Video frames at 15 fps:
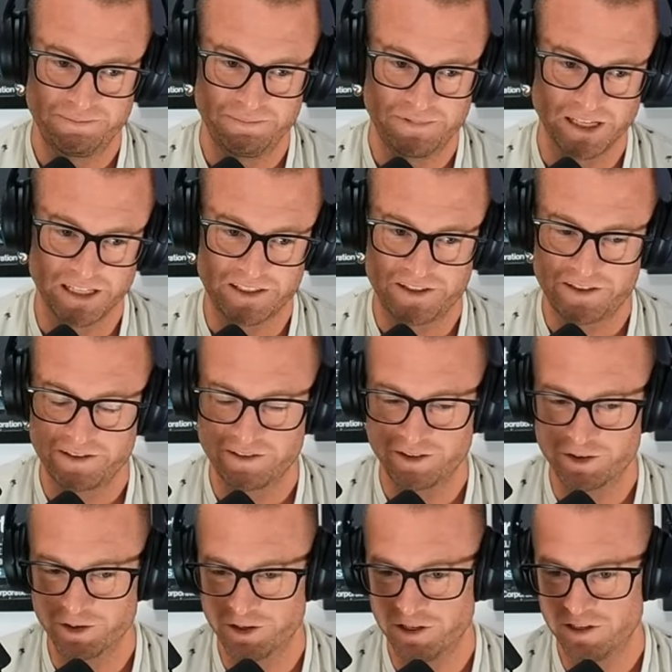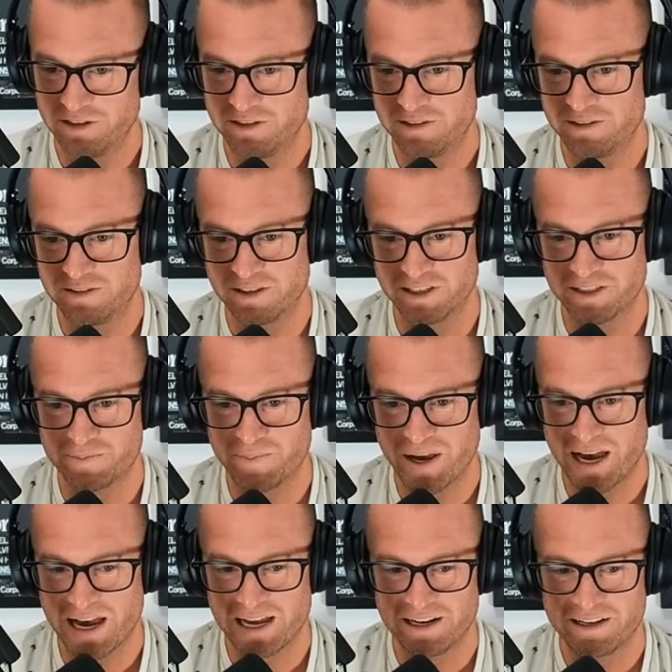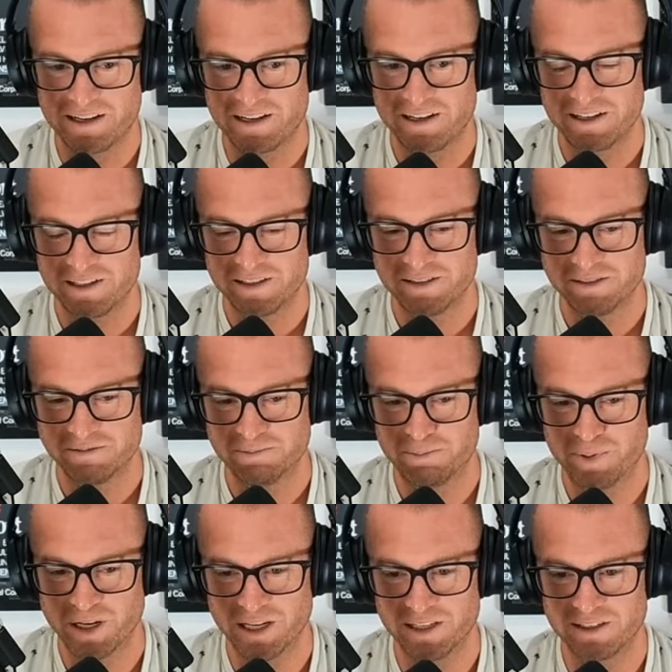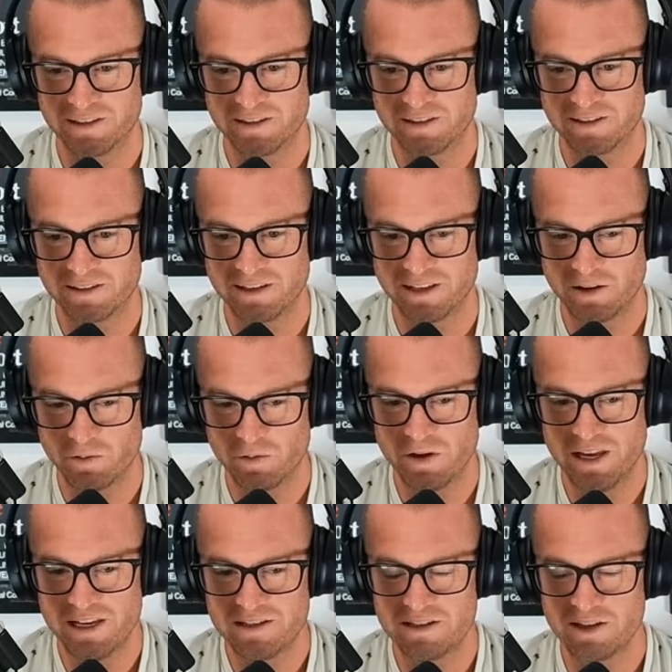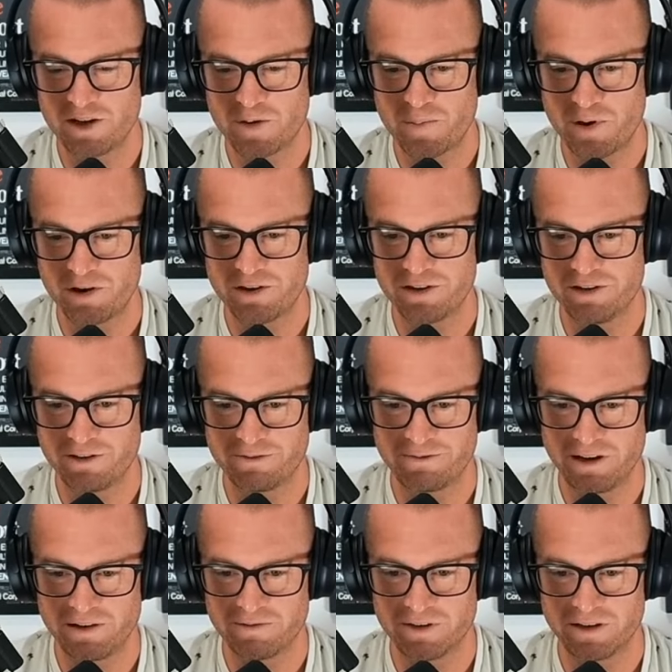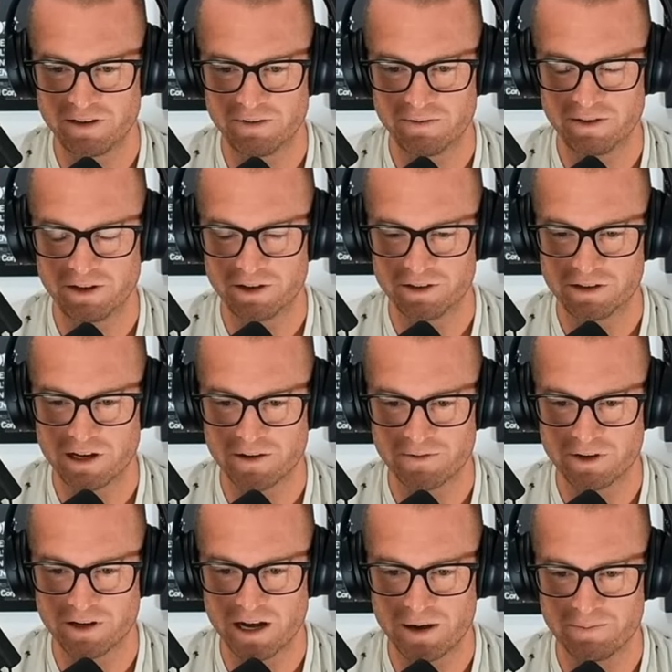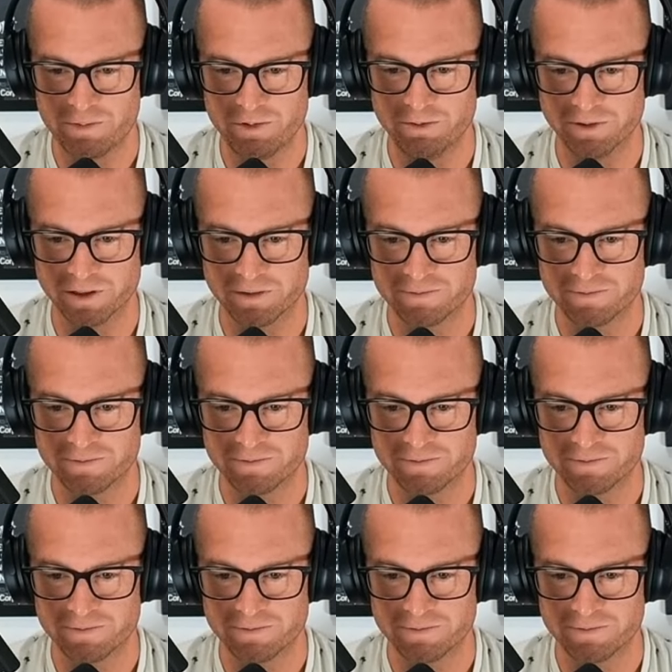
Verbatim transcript: That's good. That's bad. But is The Departed your favorite undercover cop movie?